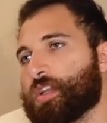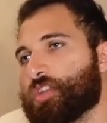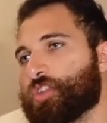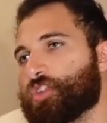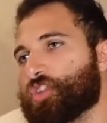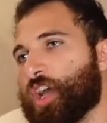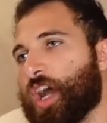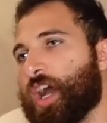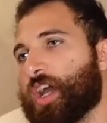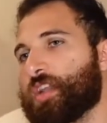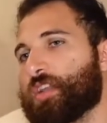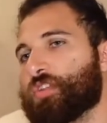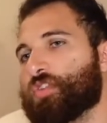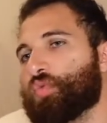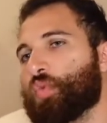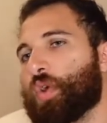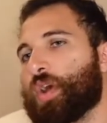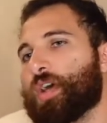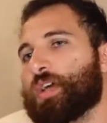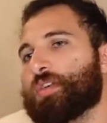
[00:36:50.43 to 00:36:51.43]
China
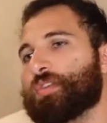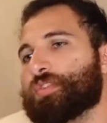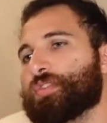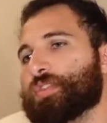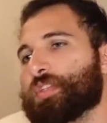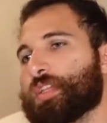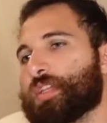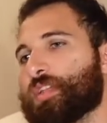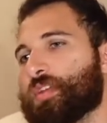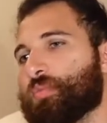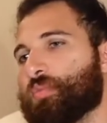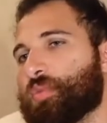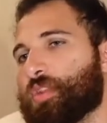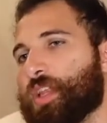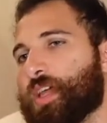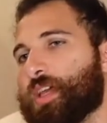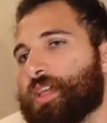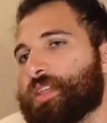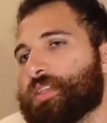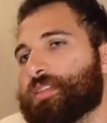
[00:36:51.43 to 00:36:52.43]
dwells in a
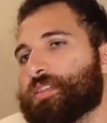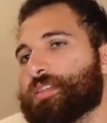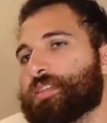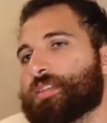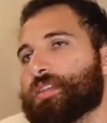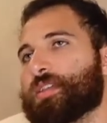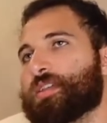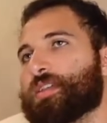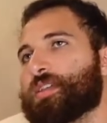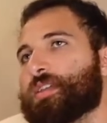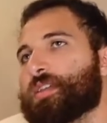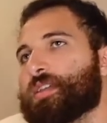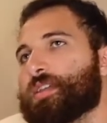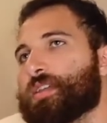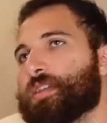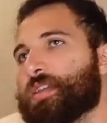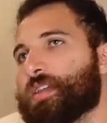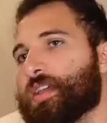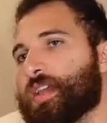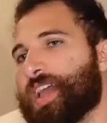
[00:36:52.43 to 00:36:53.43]
place
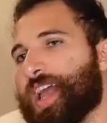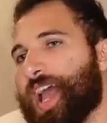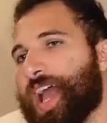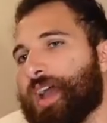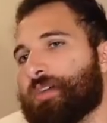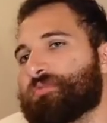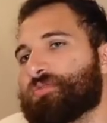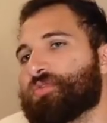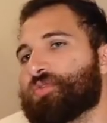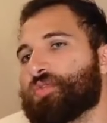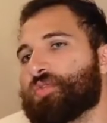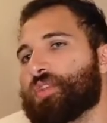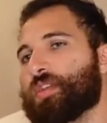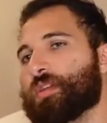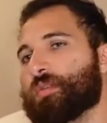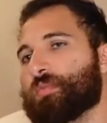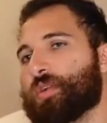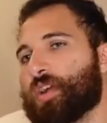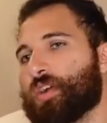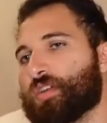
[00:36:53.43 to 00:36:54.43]
after
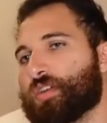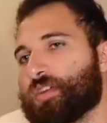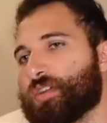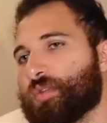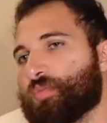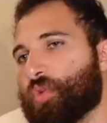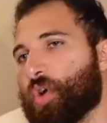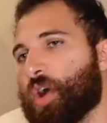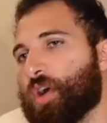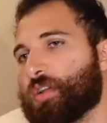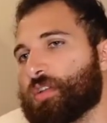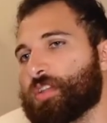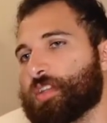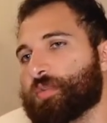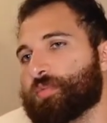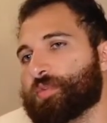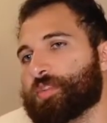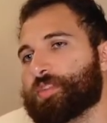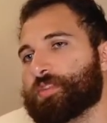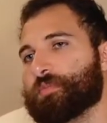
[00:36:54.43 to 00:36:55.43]
the American
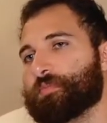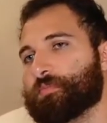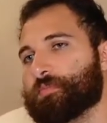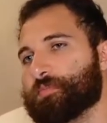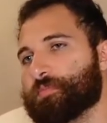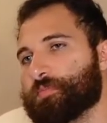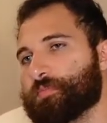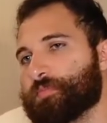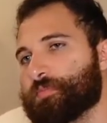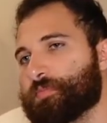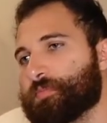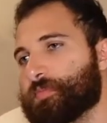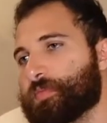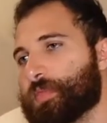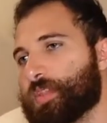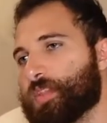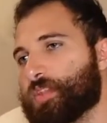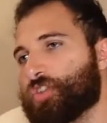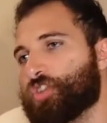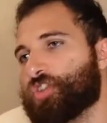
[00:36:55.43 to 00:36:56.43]
apocalypse.
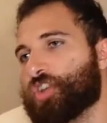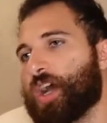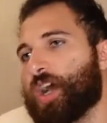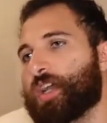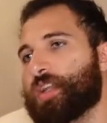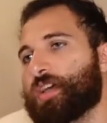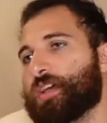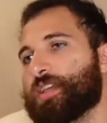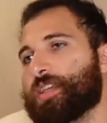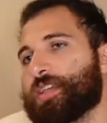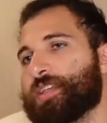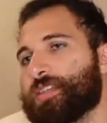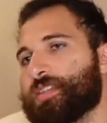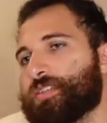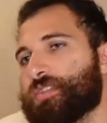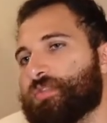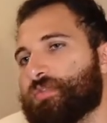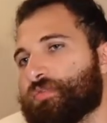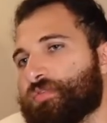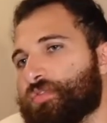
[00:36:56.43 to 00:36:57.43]
China
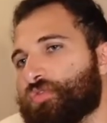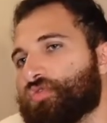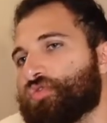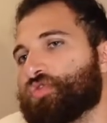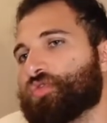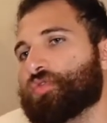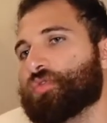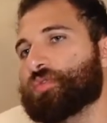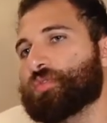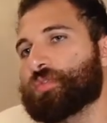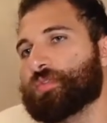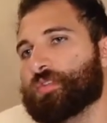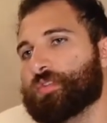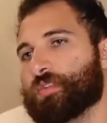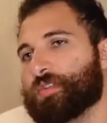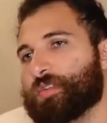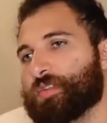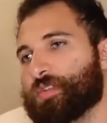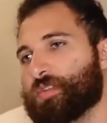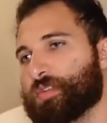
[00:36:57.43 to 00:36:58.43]
is the future.
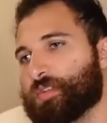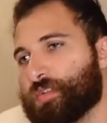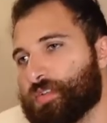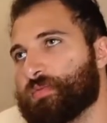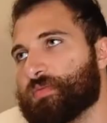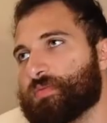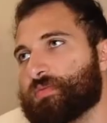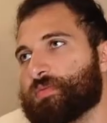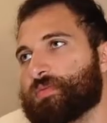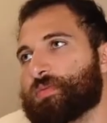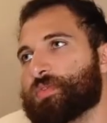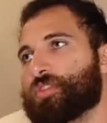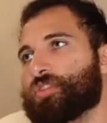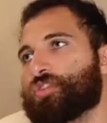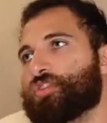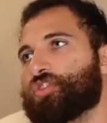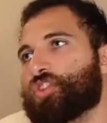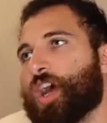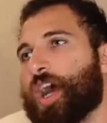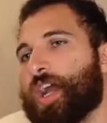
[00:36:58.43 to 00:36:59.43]

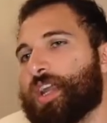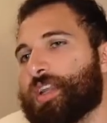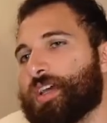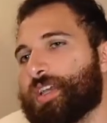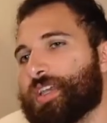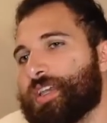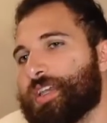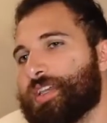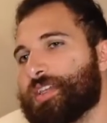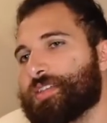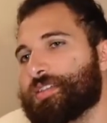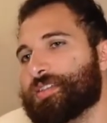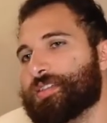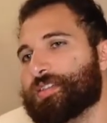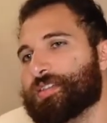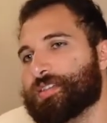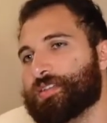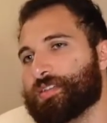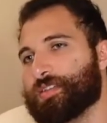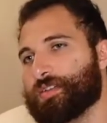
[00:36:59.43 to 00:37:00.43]
China
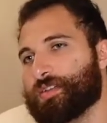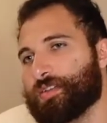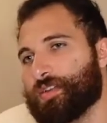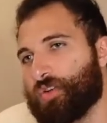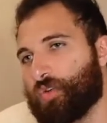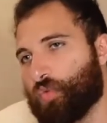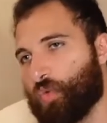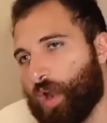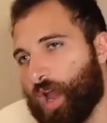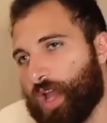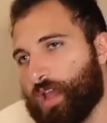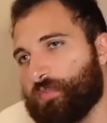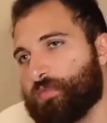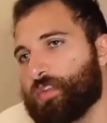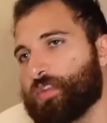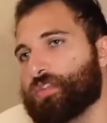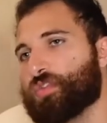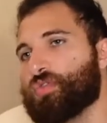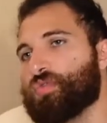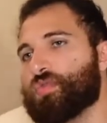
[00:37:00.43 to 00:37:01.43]
is
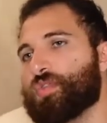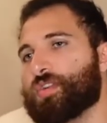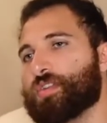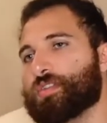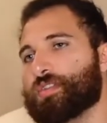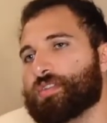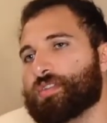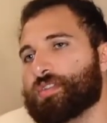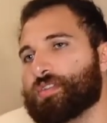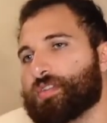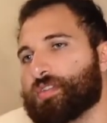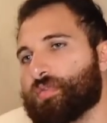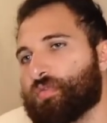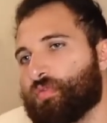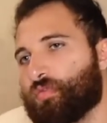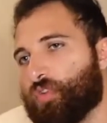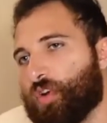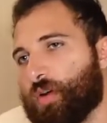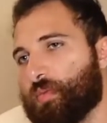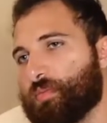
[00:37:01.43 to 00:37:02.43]
arriving to us
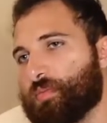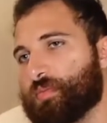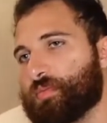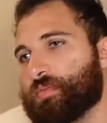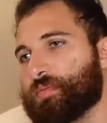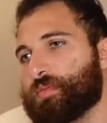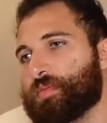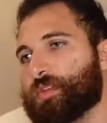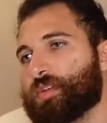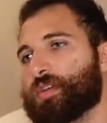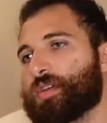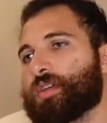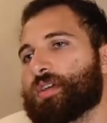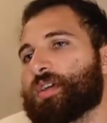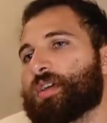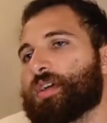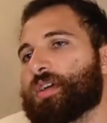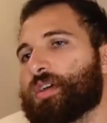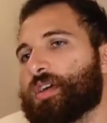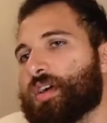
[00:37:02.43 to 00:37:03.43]
from
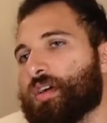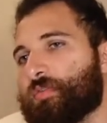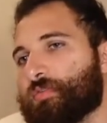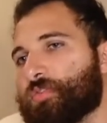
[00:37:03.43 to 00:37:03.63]
a